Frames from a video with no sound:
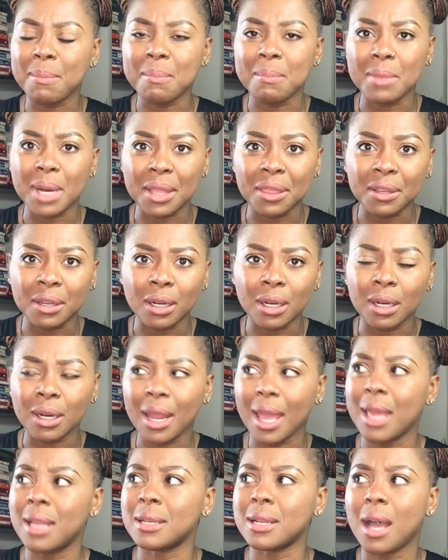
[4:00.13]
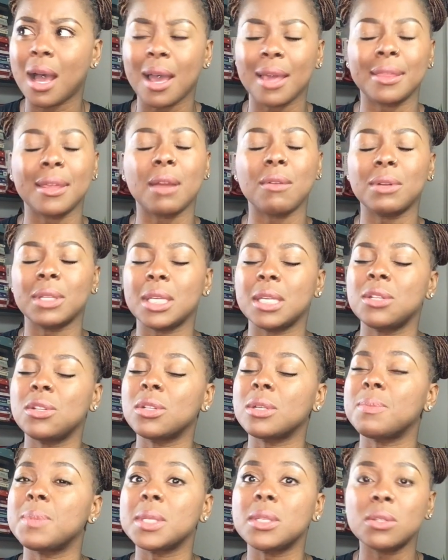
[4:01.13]
mother and I, that
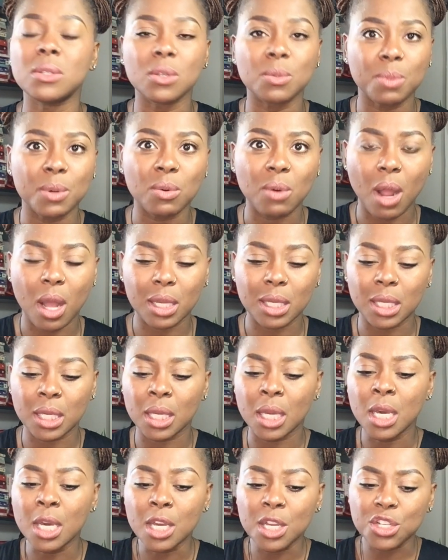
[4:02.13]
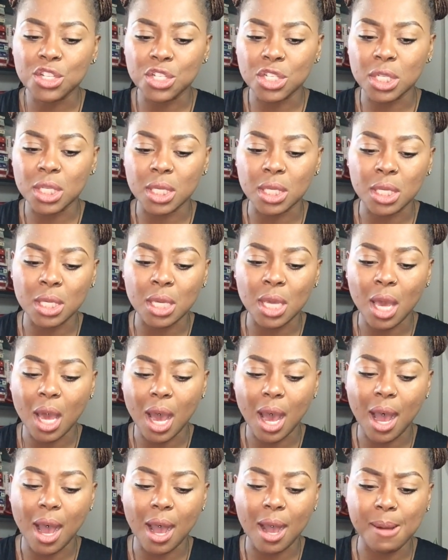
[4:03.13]
relationship is super rocky. She,
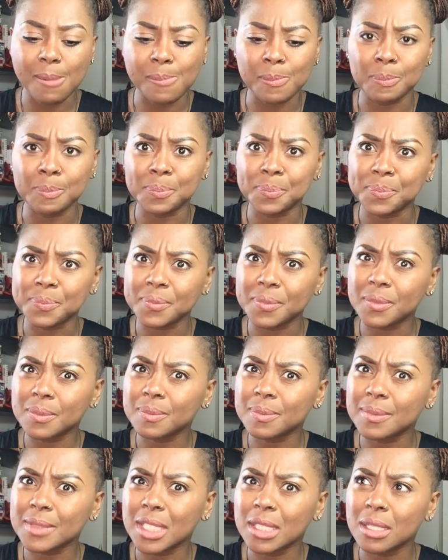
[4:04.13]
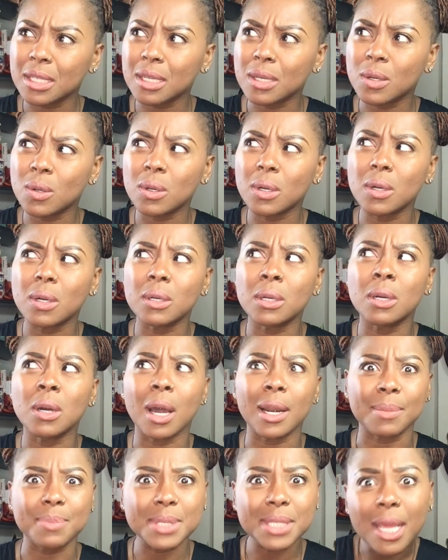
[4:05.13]
um,
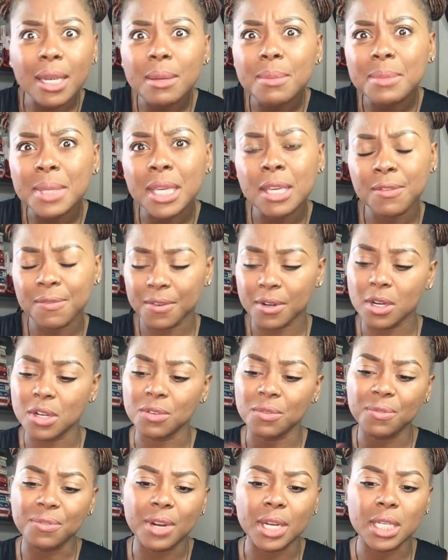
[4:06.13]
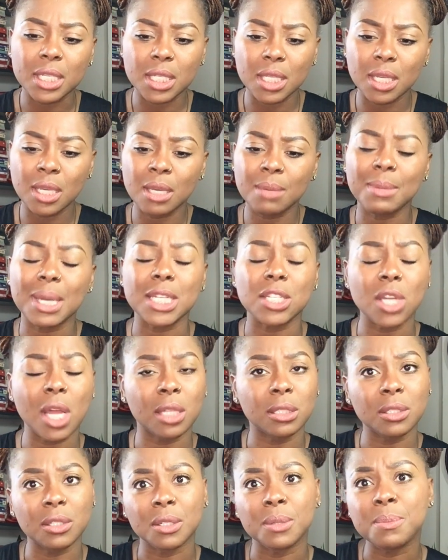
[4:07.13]
got upset at me for confronting my
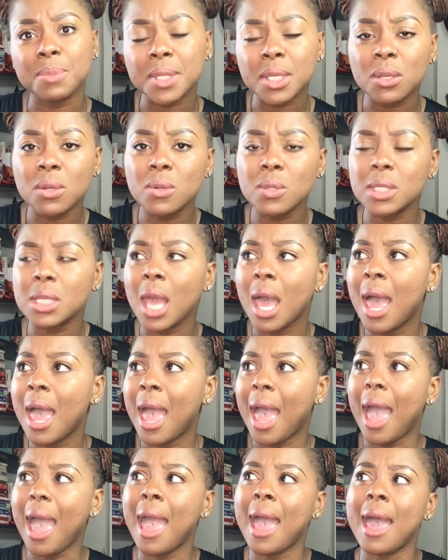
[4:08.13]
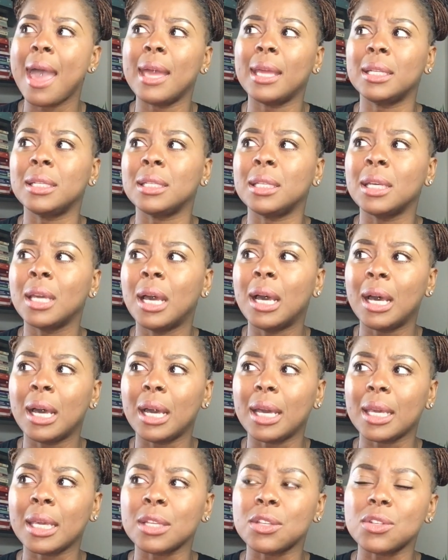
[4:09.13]
childhood abuse and
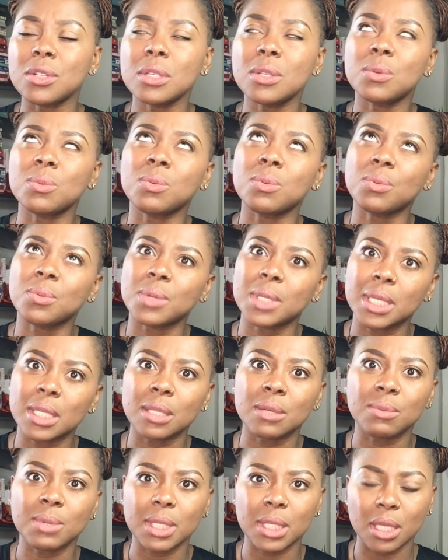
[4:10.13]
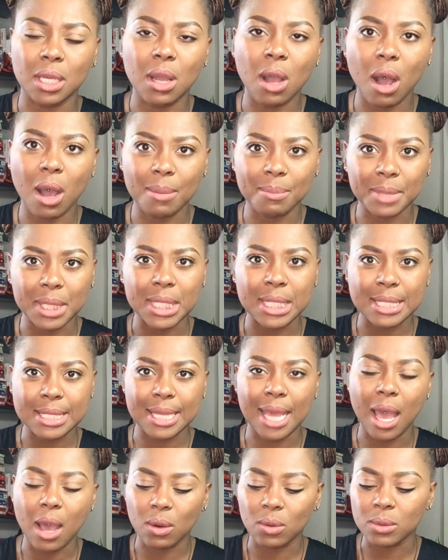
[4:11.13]
it just really really got me
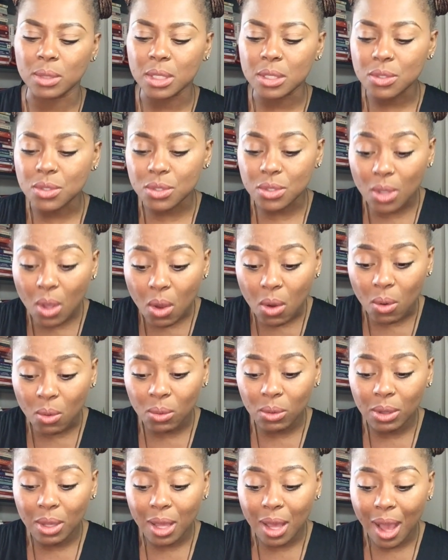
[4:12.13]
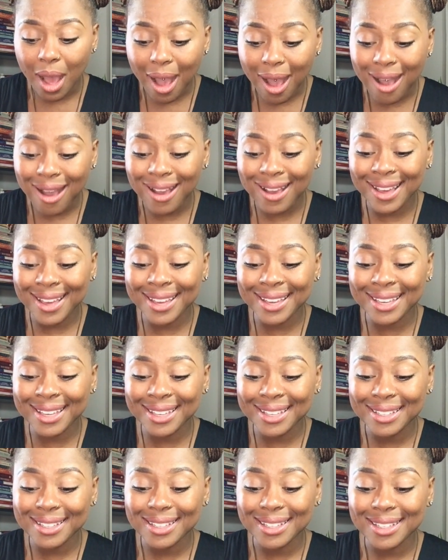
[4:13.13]
down so
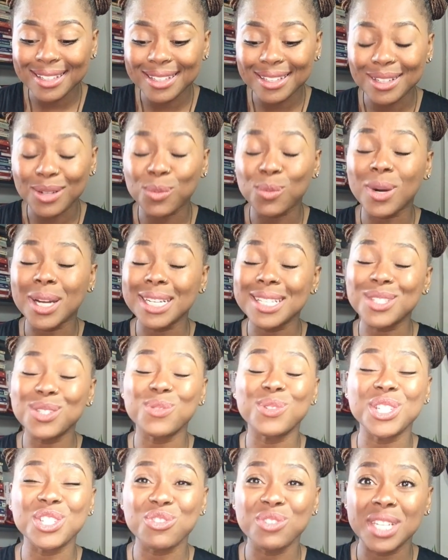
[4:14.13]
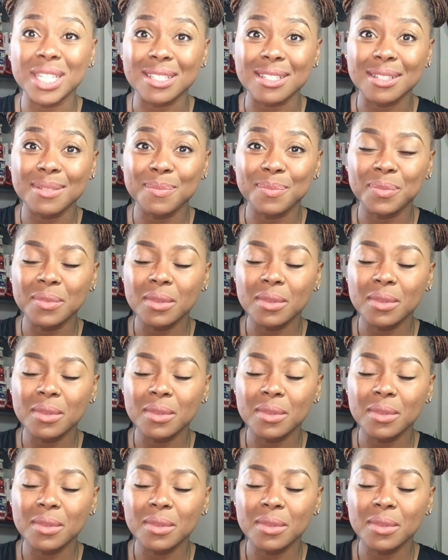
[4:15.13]
i wanted to retreat